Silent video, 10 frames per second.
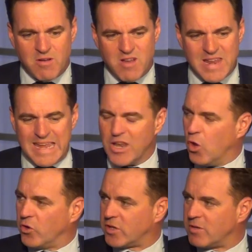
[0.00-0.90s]
near
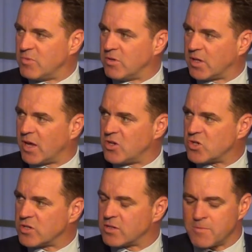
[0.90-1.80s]

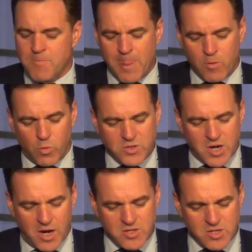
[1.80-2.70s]
non-communication.
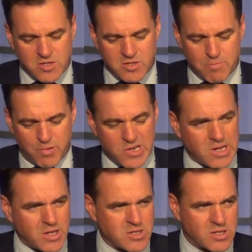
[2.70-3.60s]
Walter Isaacson
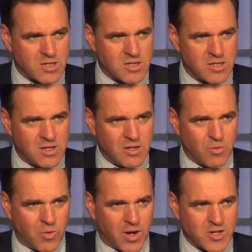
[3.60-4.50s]
predicted
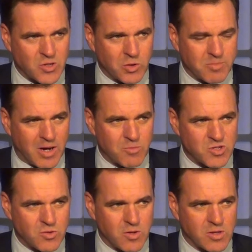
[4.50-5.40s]
when I told him I
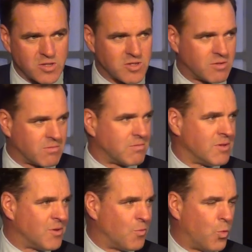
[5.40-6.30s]
was doing this, and
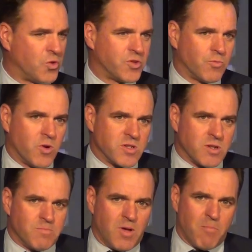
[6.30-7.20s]
Walter wrote
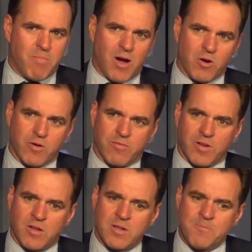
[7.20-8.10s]
a, a
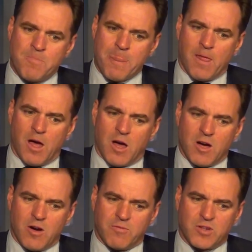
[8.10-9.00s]
biography
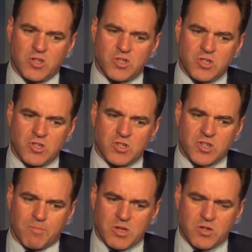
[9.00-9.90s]
uh, of Kissinger
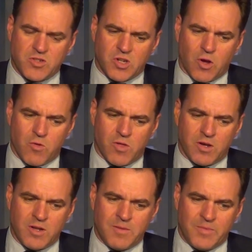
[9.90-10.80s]
some years ago
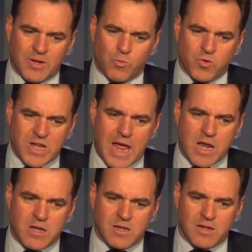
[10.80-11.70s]
that it would
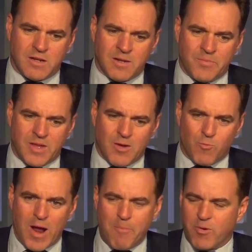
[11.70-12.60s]
end in
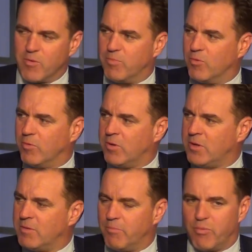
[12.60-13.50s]
irreparable
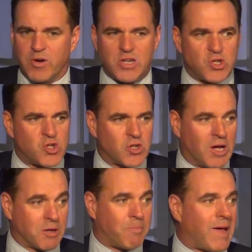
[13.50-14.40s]
breach at